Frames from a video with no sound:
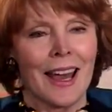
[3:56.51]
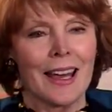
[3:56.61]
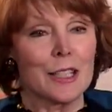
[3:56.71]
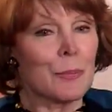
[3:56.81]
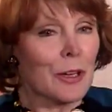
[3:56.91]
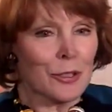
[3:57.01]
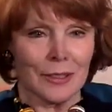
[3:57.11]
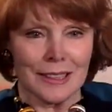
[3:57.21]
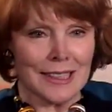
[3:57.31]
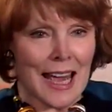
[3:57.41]

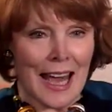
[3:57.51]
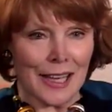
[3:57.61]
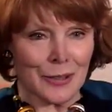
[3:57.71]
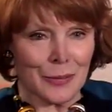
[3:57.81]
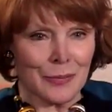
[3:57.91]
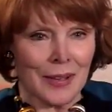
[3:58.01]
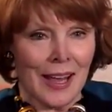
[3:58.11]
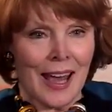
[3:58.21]
especially to Adam.